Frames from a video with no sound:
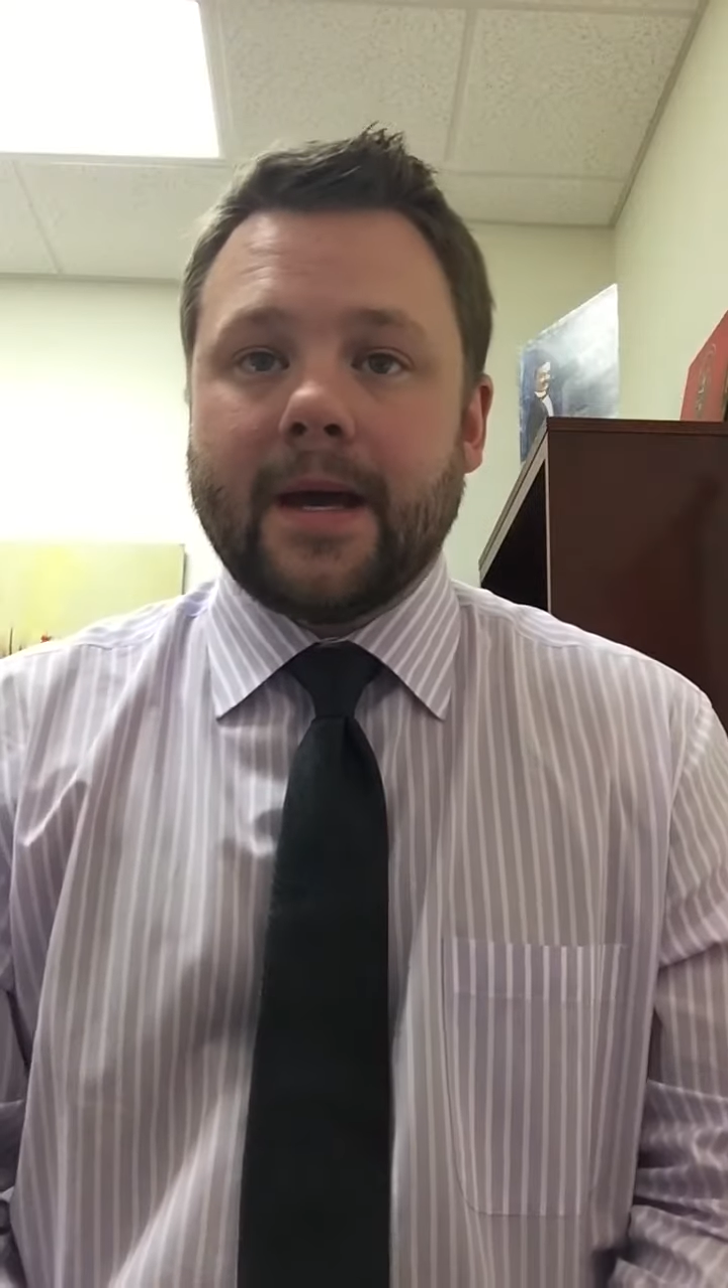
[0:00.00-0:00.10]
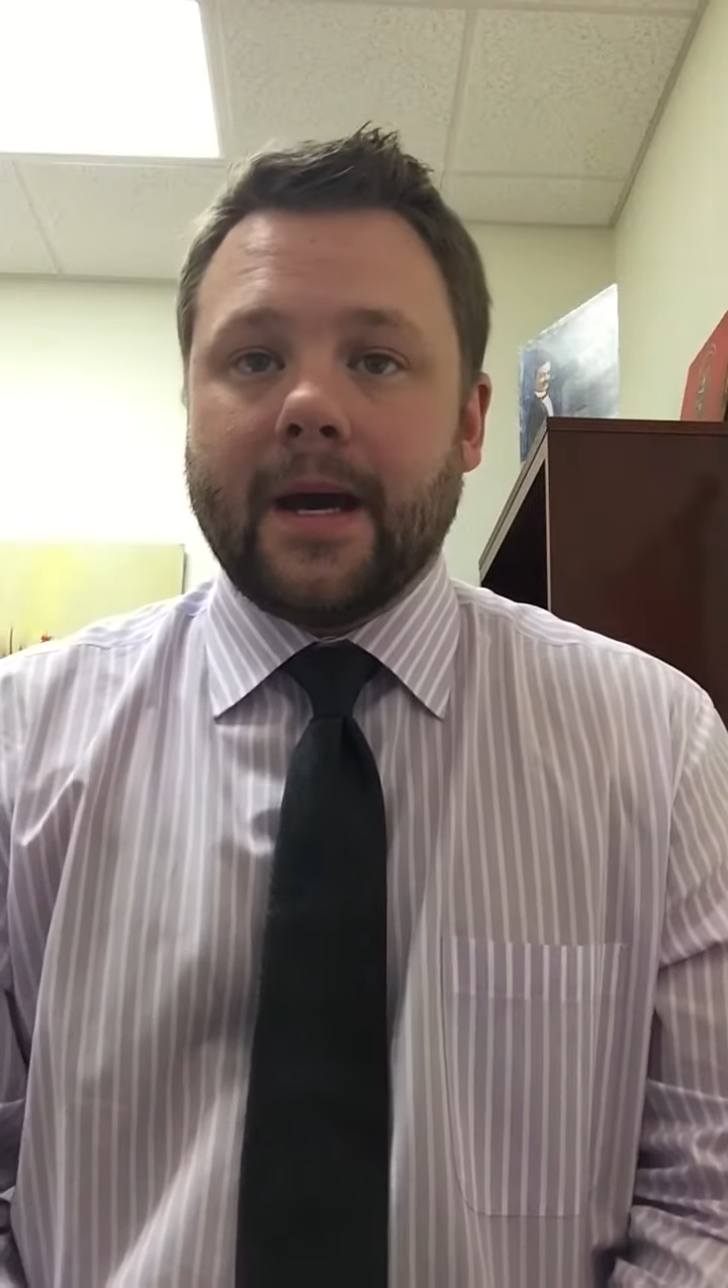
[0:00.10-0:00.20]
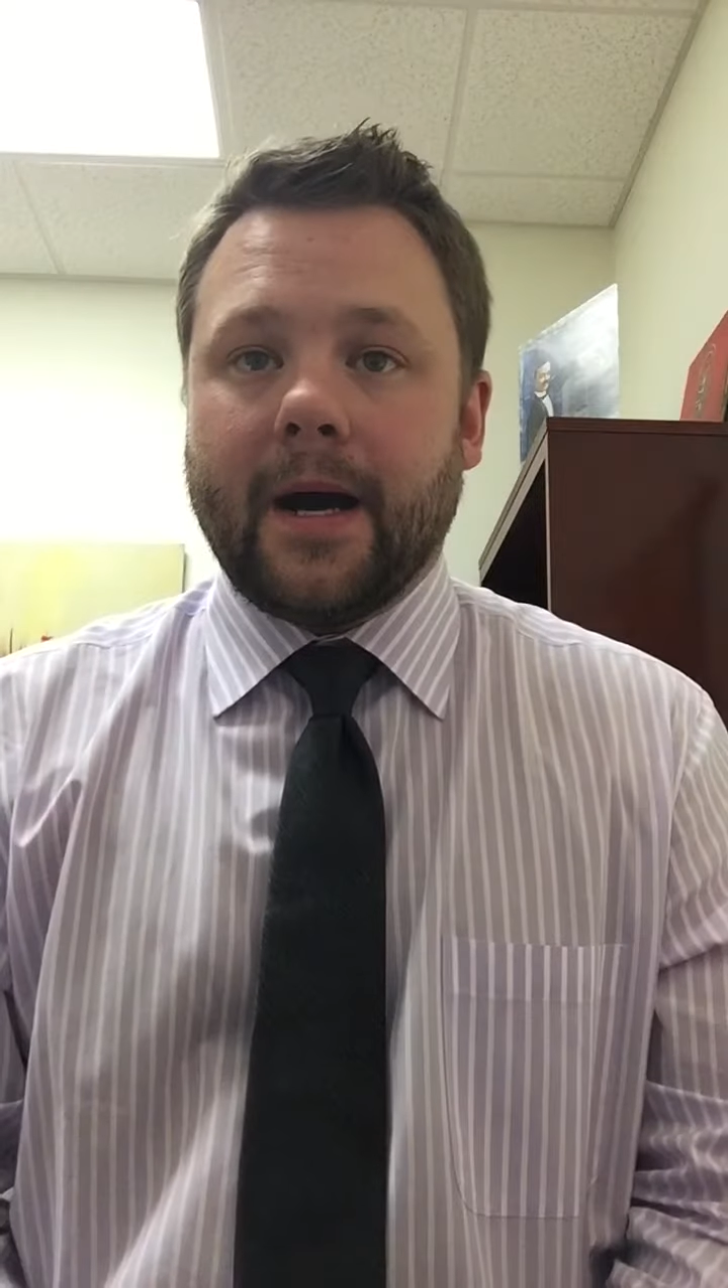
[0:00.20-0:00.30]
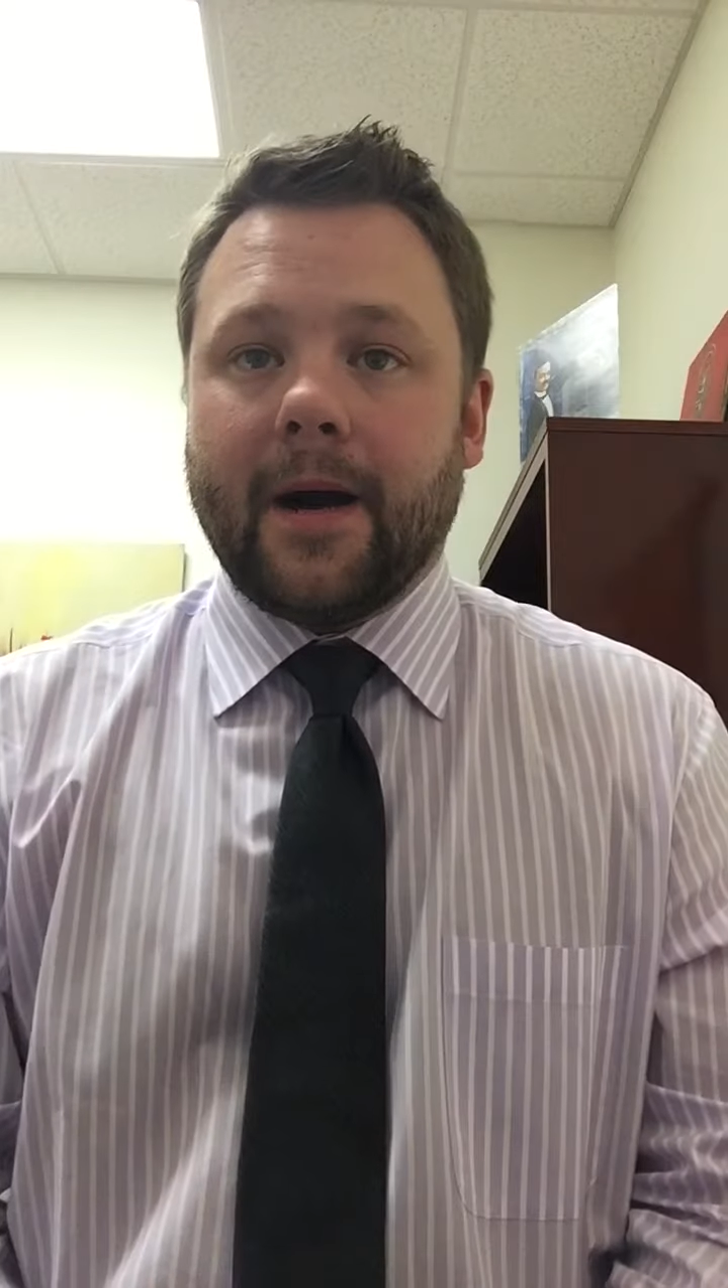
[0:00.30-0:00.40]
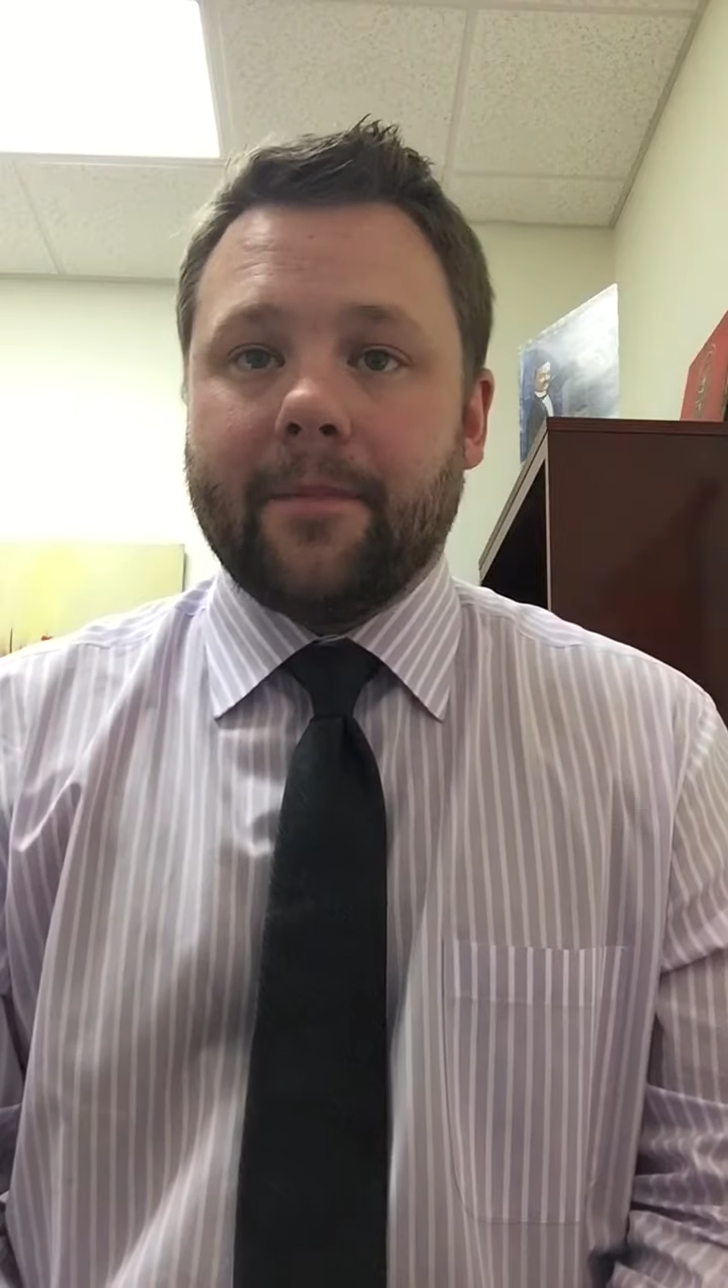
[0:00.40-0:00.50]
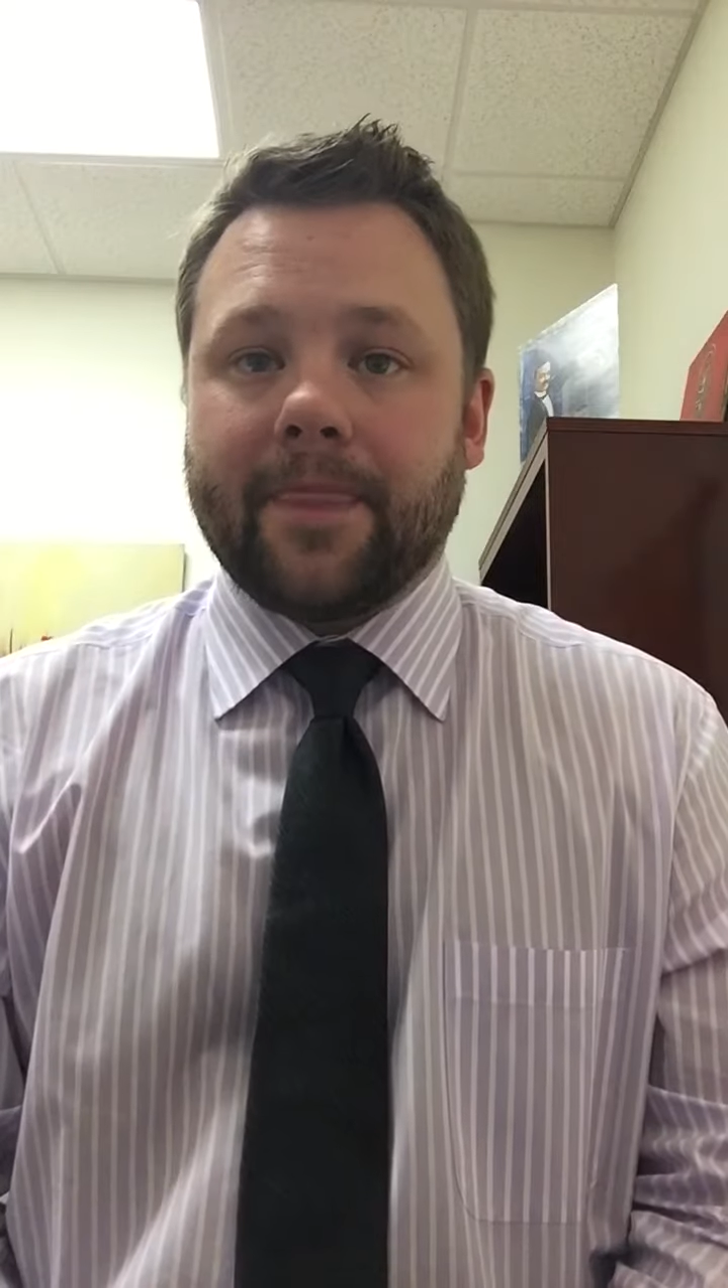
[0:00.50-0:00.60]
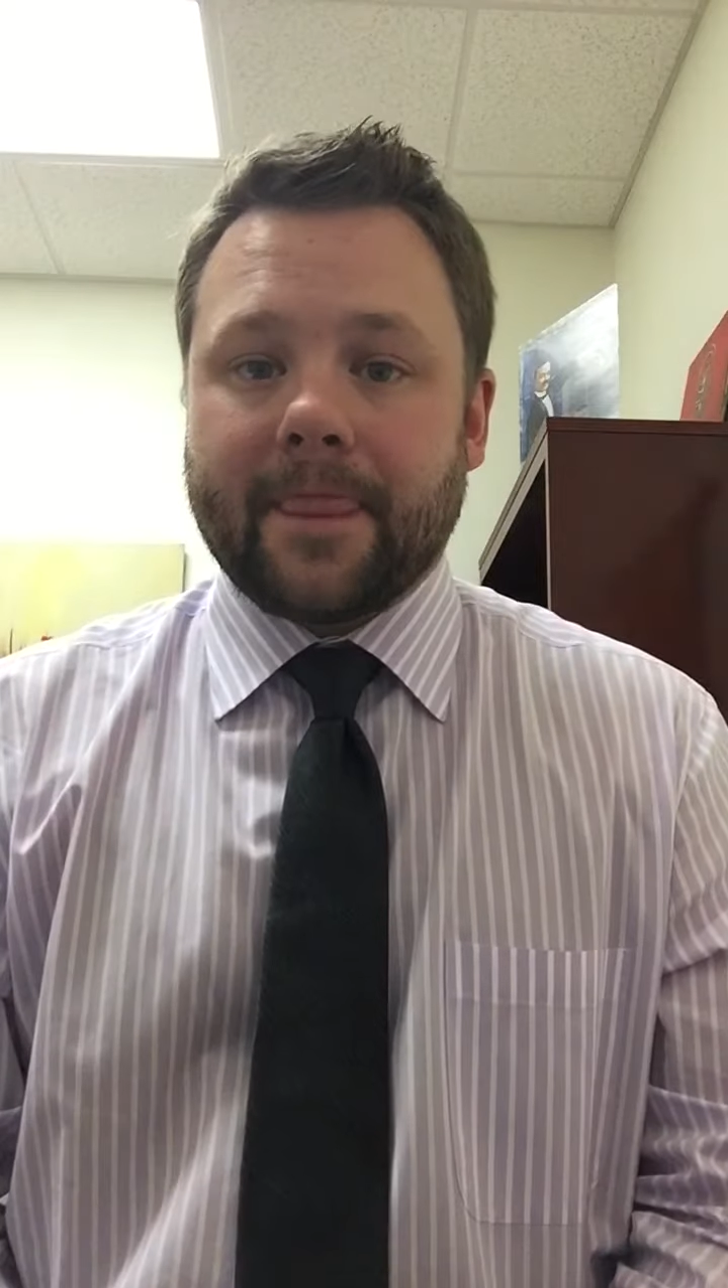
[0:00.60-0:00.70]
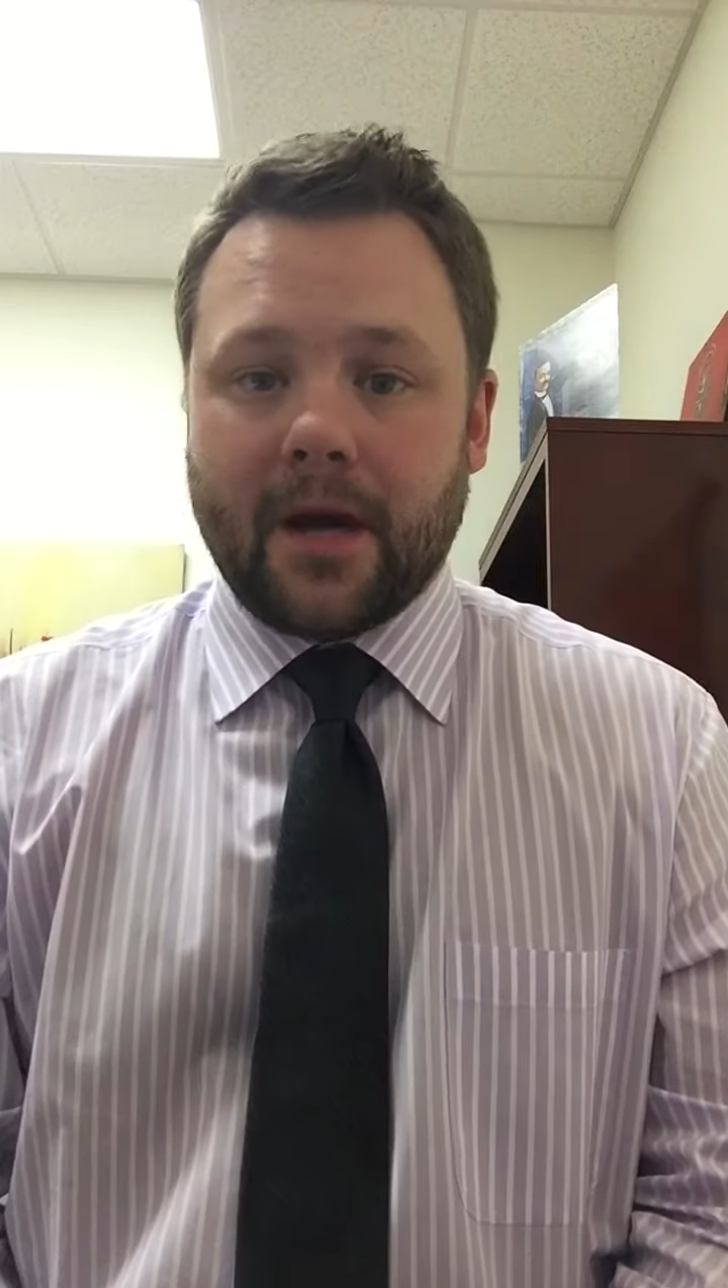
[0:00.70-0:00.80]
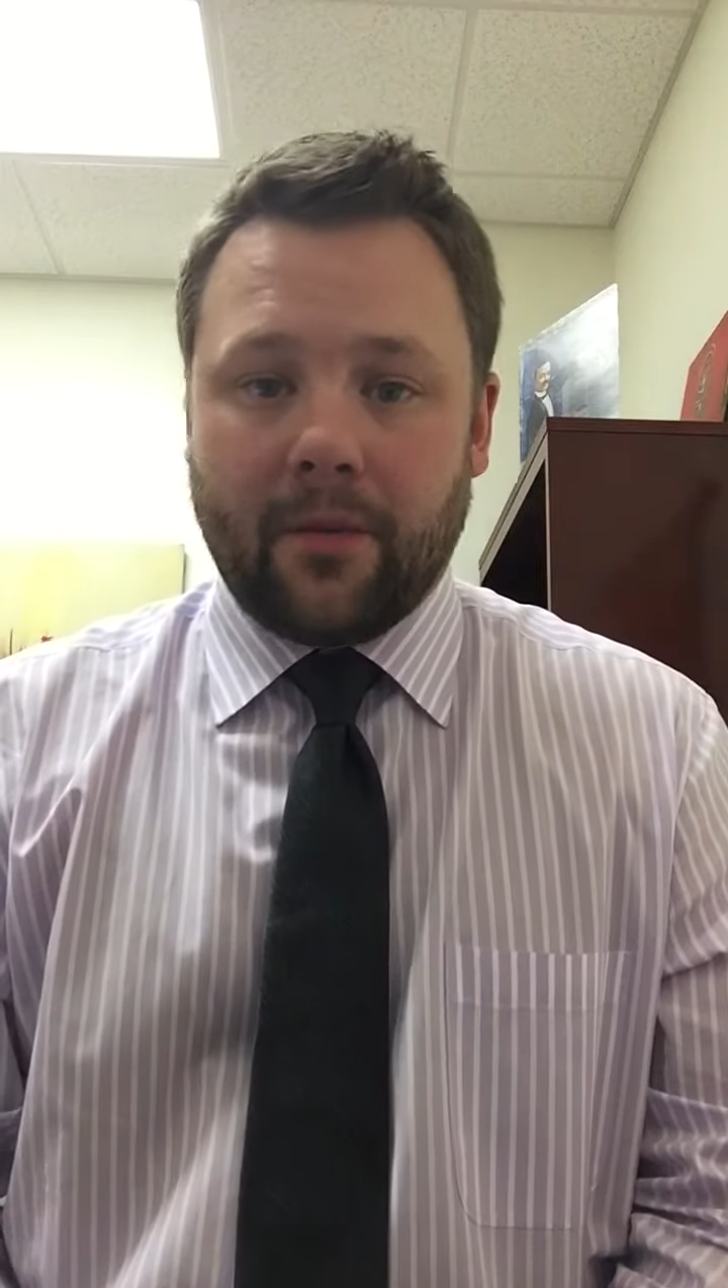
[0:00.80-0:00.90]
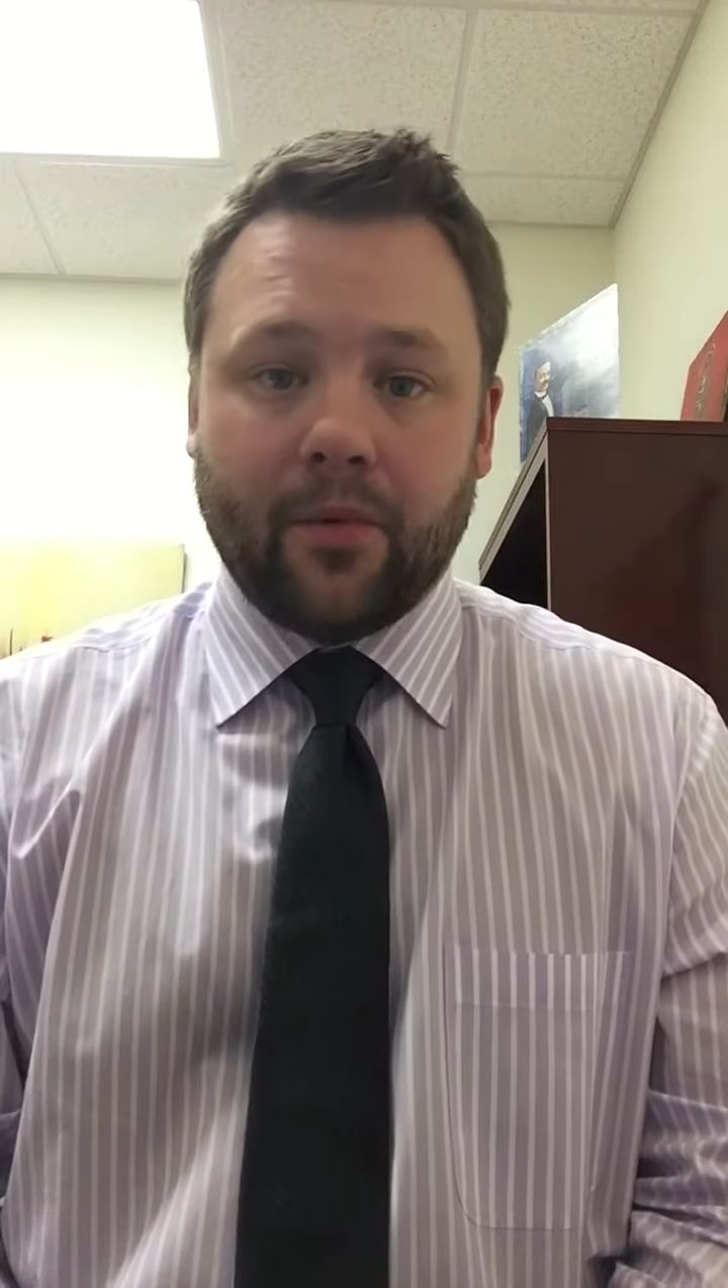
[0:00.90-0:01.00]

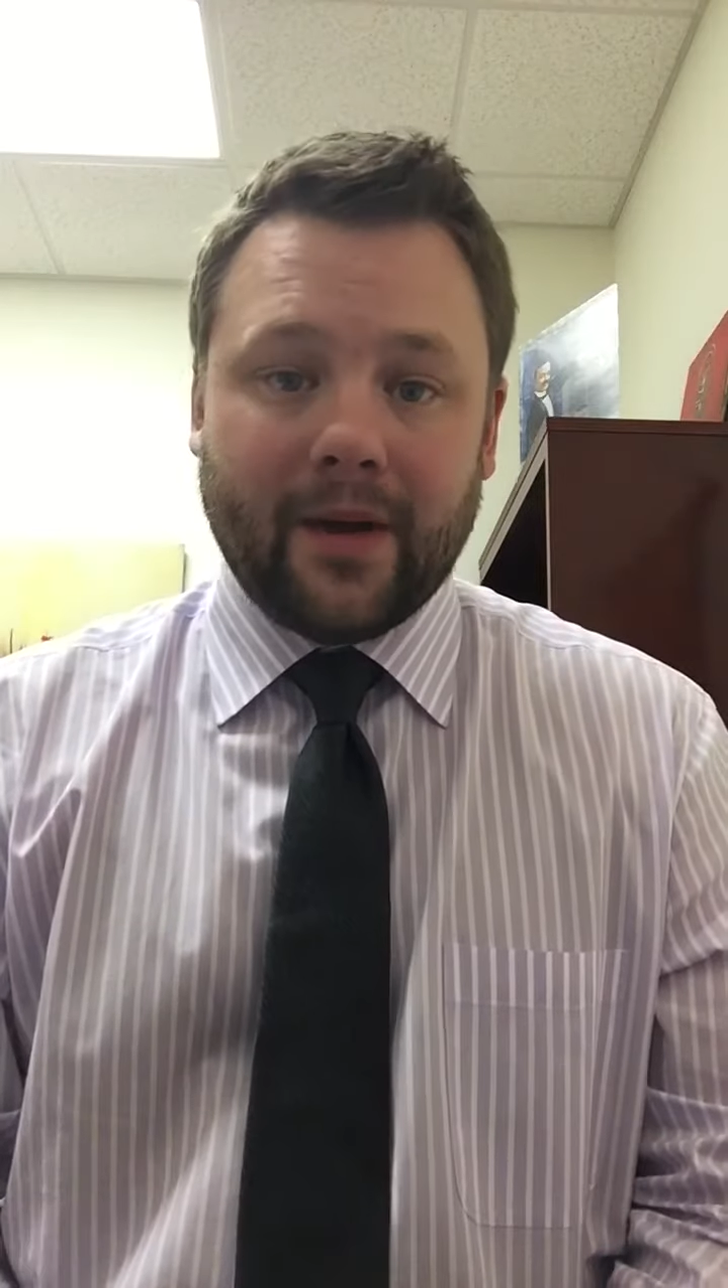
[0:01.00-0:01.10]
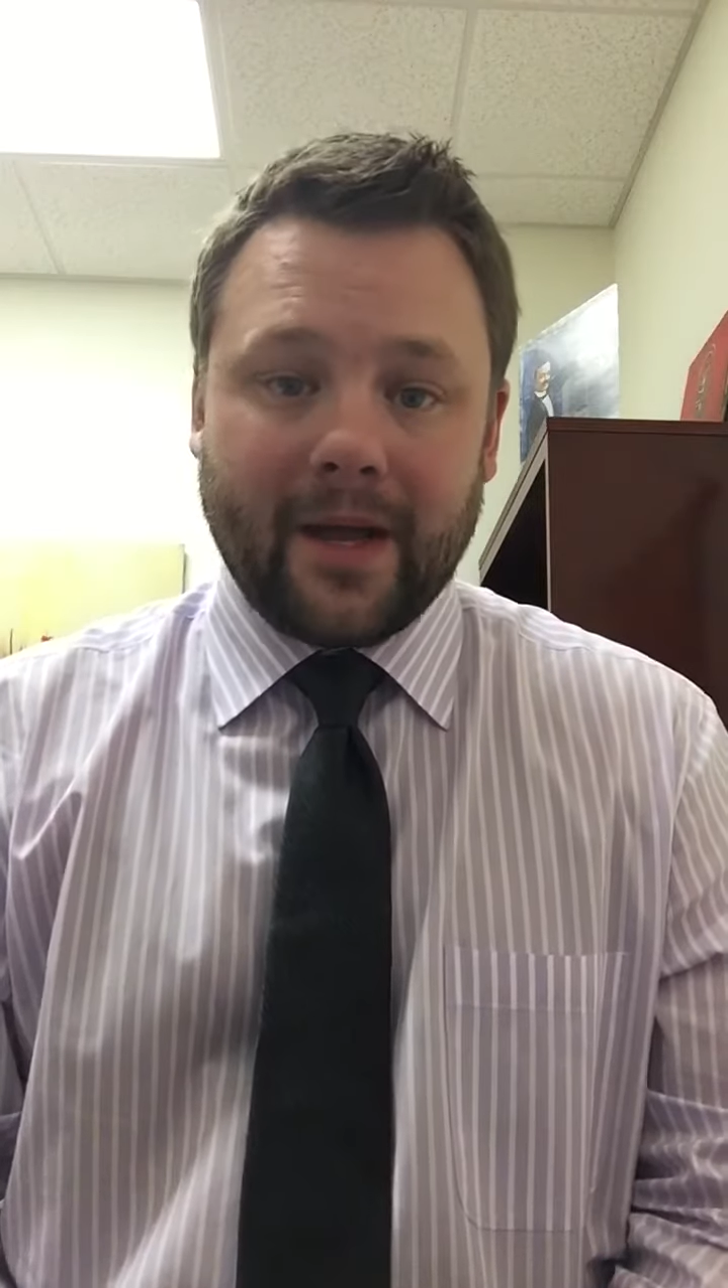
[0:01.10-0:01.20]
Comp 1